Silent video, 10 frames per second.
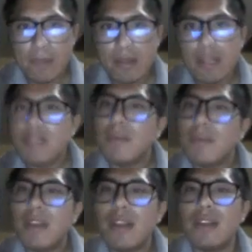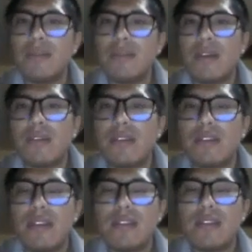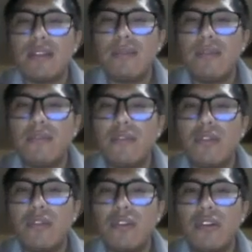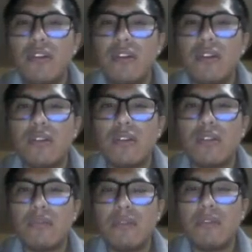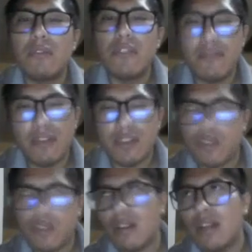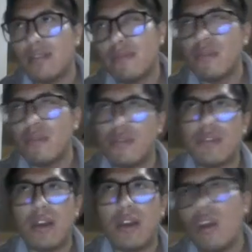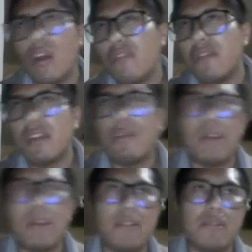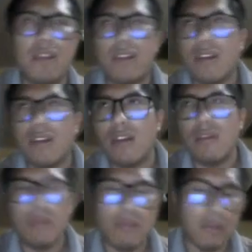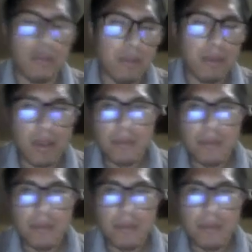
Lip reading: That is very nice because it says that before you finish your class, of course, 15 minutes later, before maybe,